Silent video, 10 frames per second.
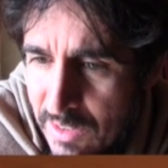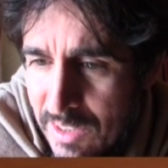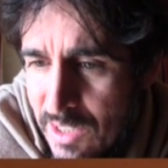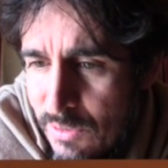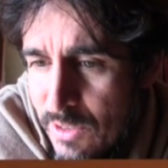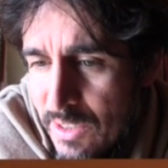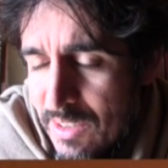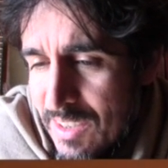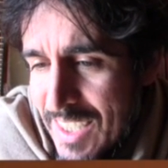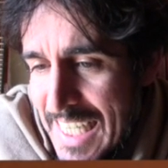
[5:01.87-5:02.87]
the different
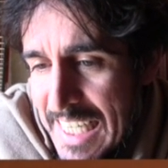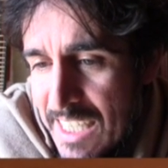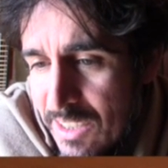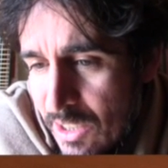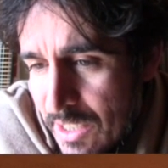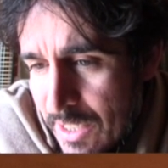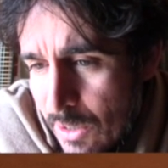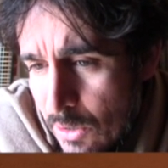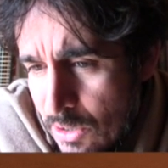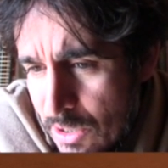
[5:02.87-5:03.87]
seas in the
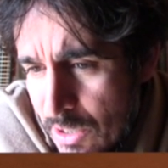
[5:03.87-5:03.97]
ocean,